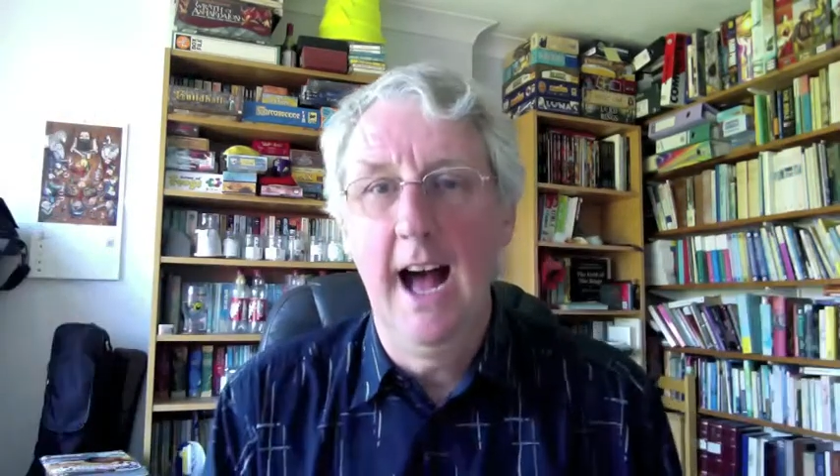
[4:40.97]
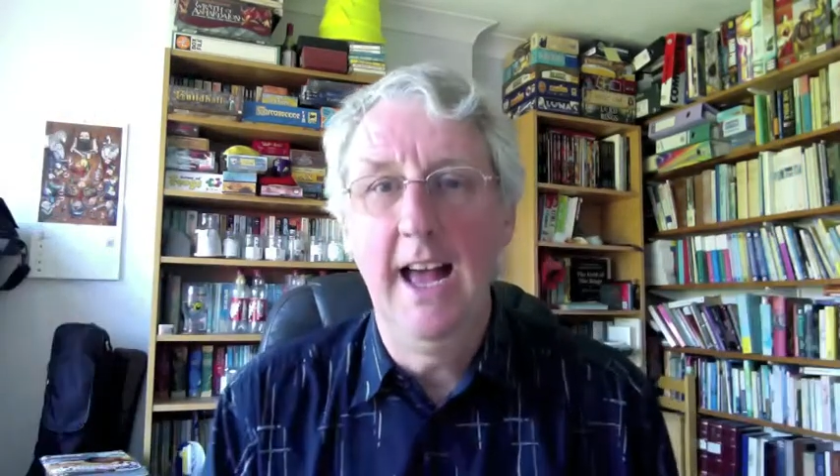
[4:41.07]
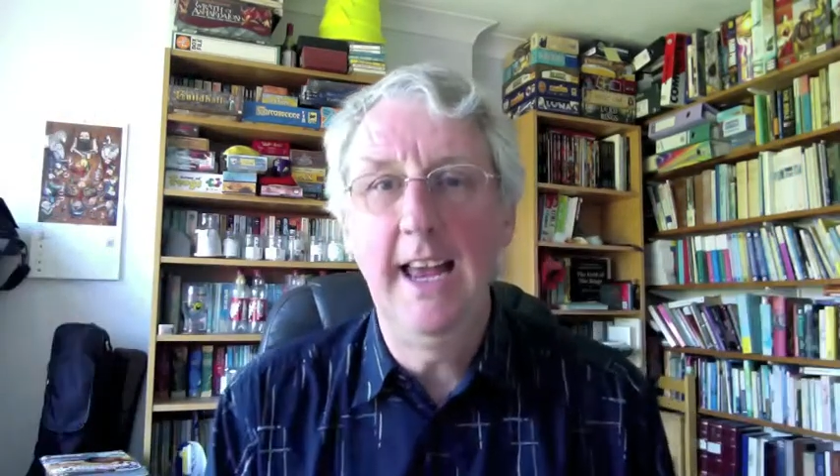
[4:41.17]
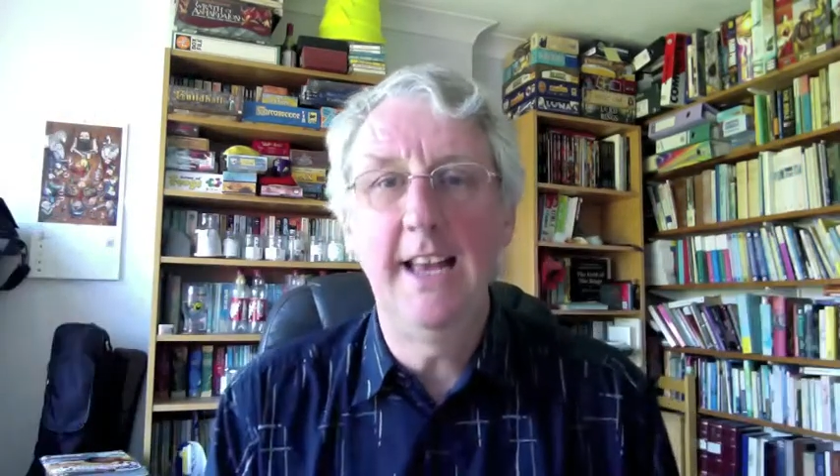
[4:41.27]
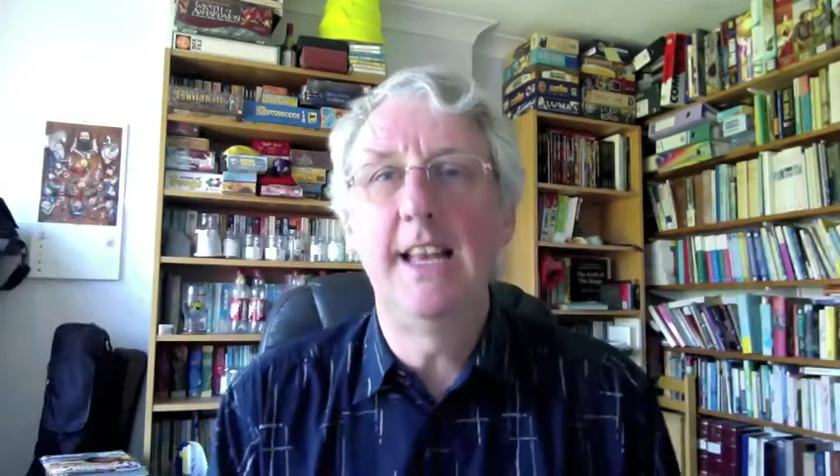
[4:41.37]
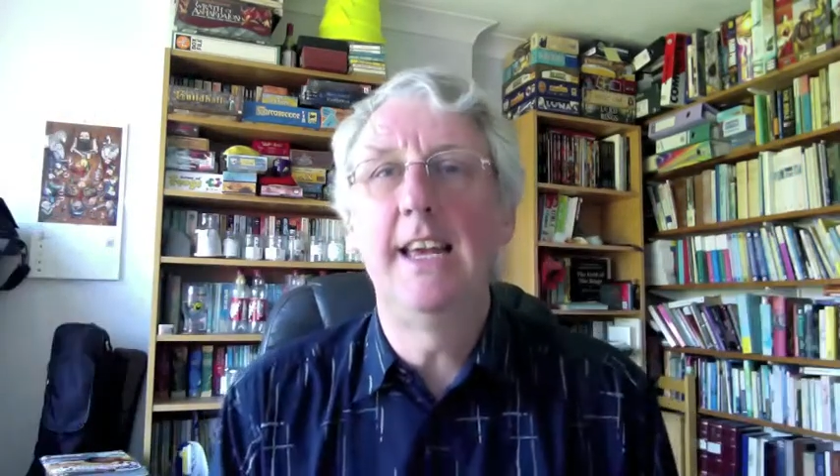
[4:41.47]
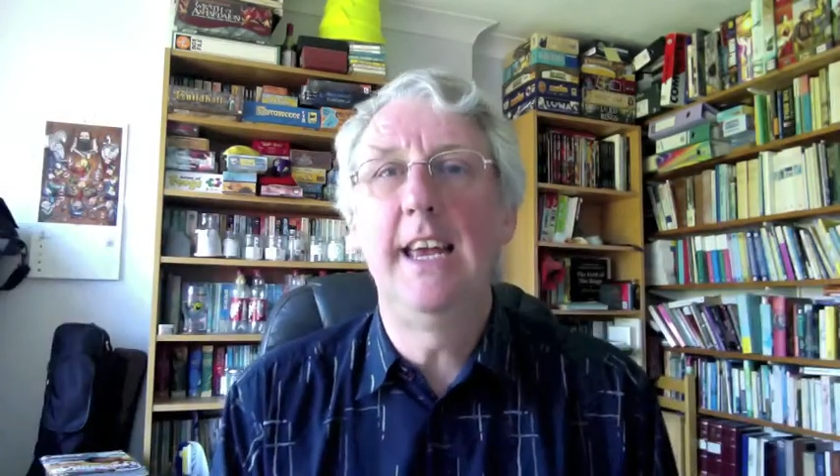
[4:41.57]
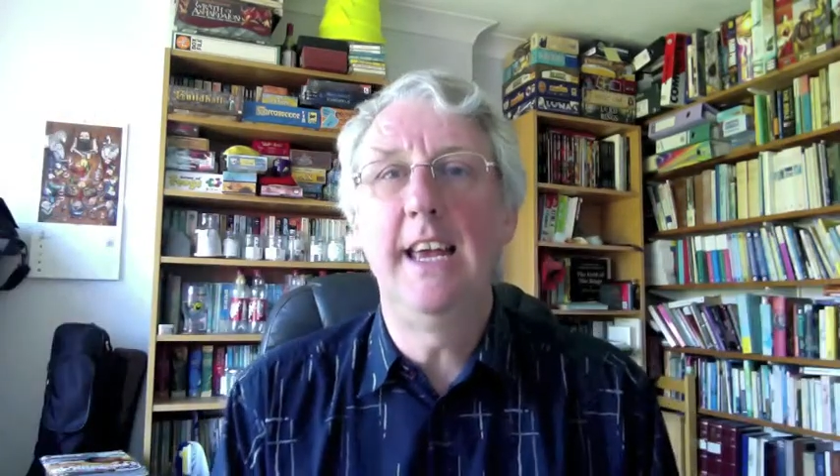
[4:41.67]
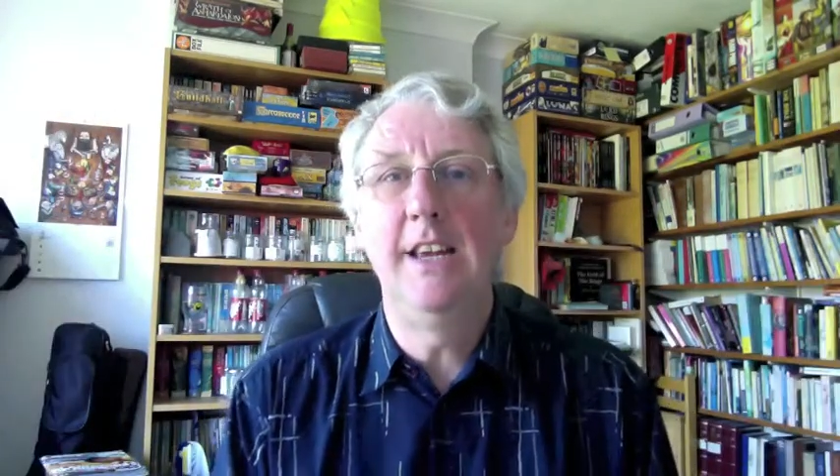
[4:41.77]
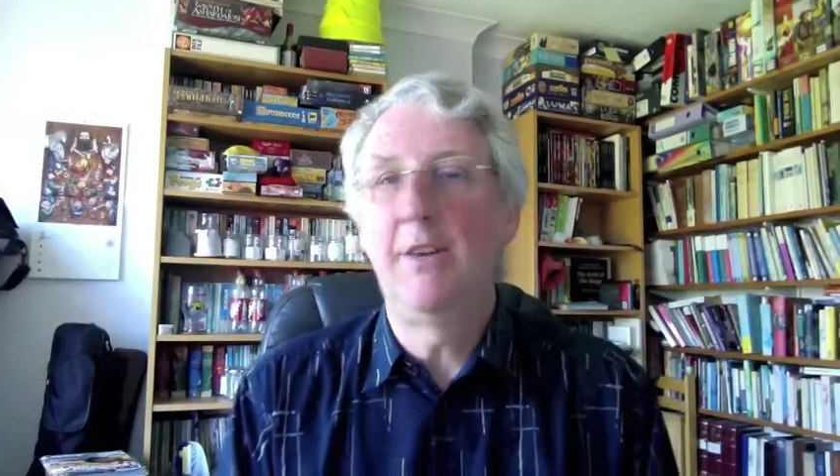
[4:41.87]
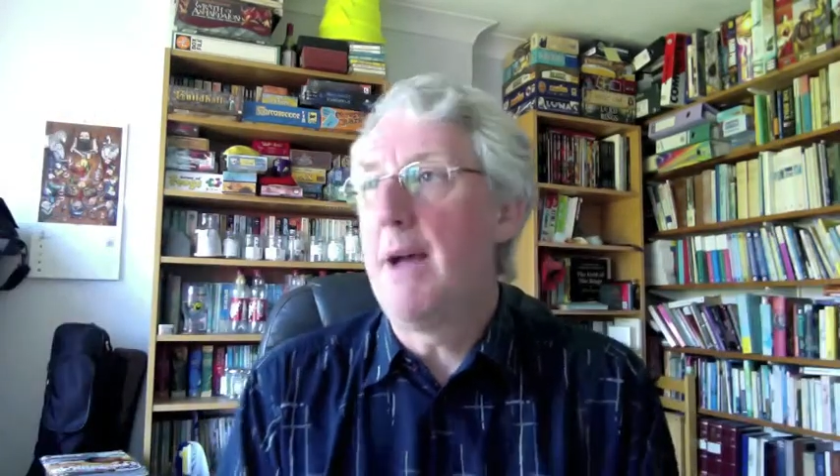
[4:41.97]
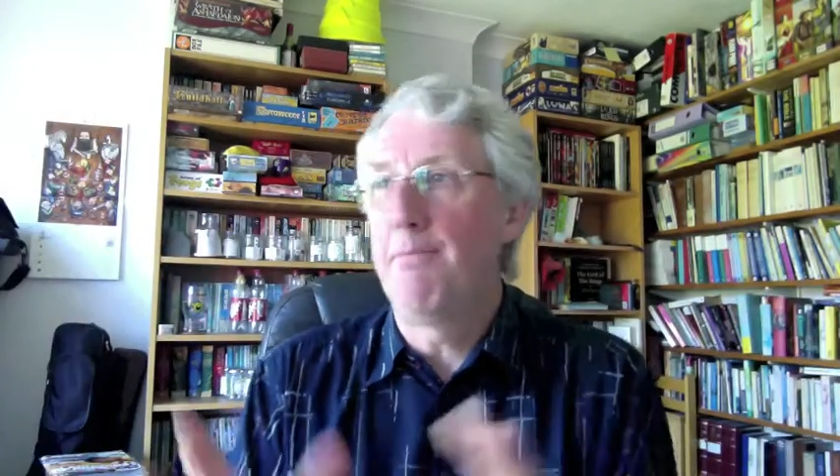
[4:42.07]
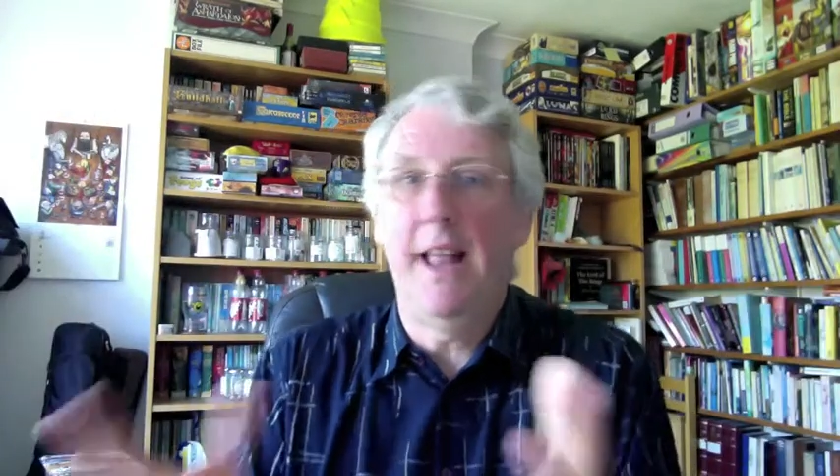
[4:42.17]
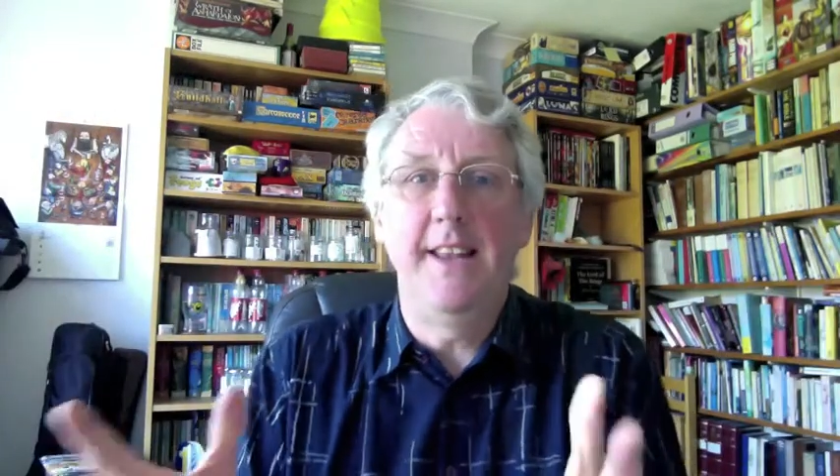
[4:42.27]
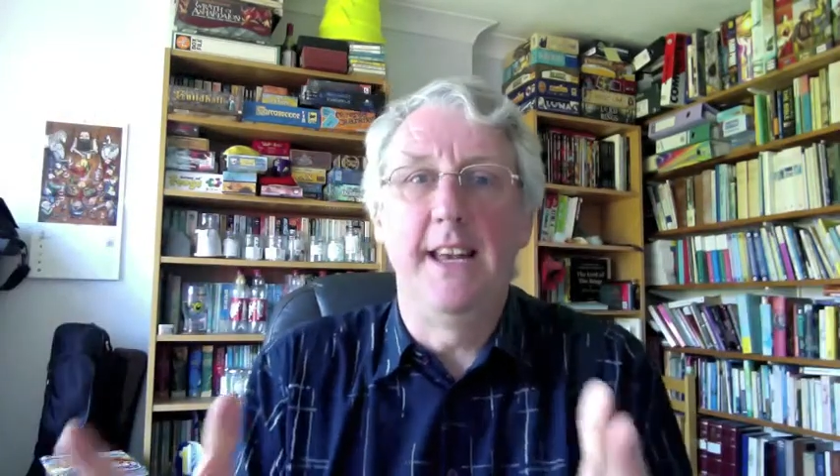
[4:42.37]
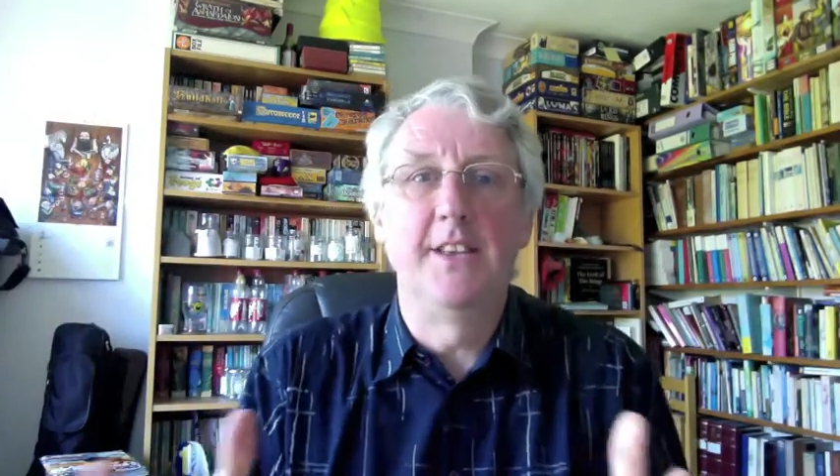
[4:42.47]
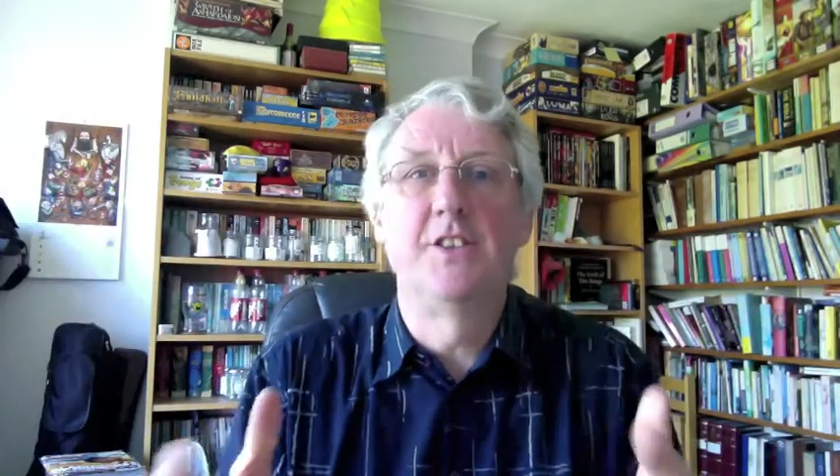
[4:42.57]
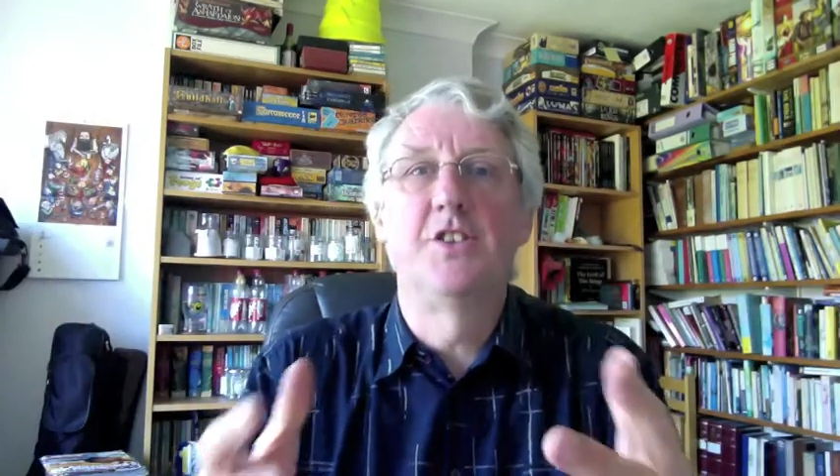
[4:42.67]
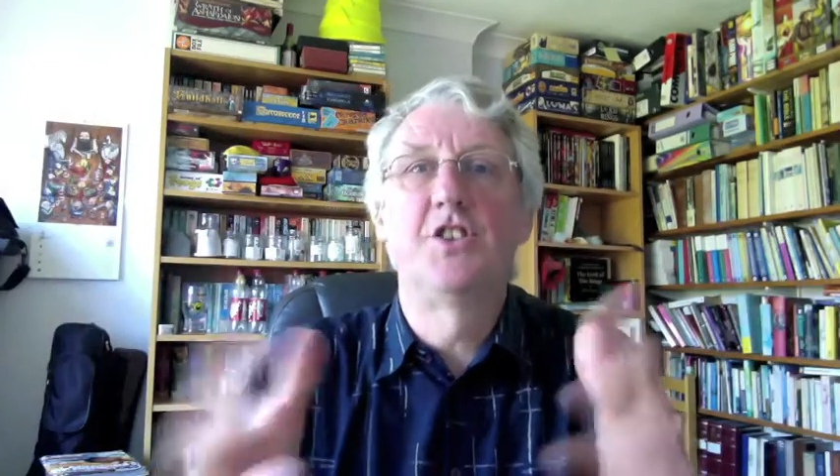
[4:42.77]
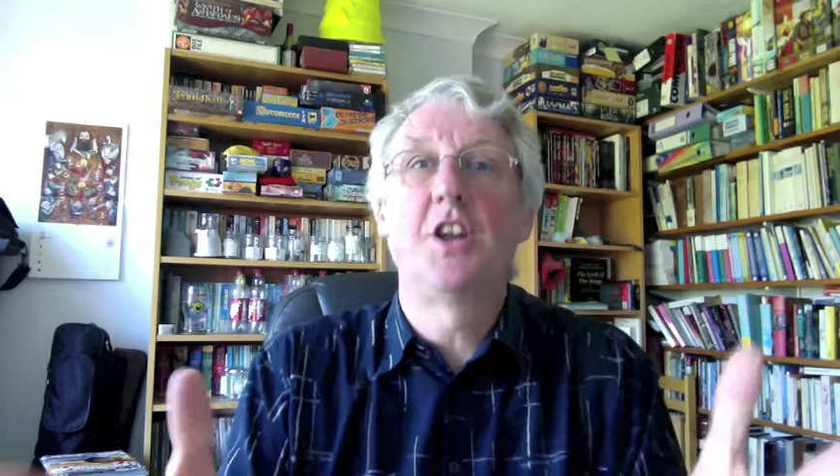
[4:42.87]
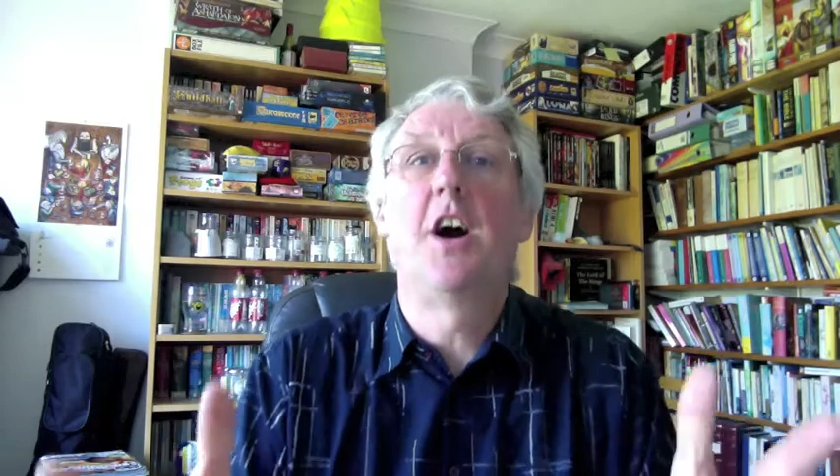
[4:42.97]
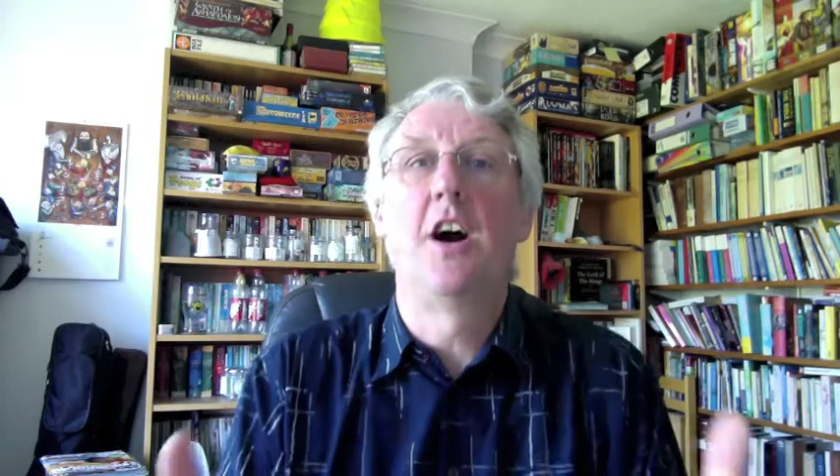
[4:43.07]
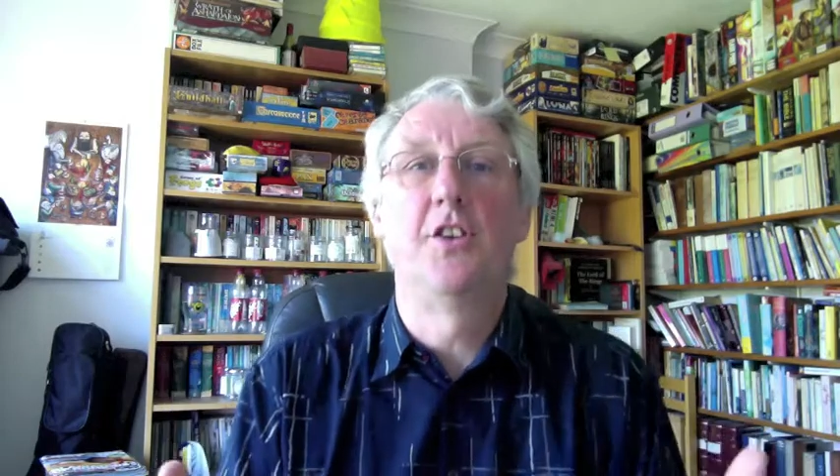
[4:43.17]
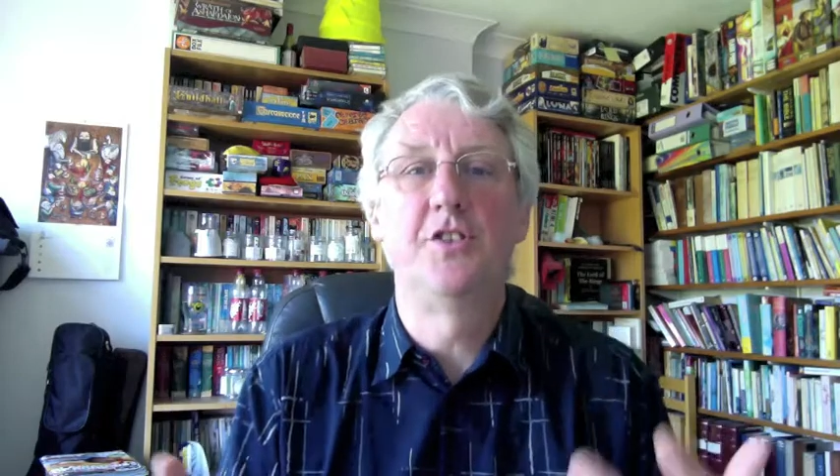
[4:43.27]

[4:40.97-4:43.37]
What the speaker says: You get planets and stars,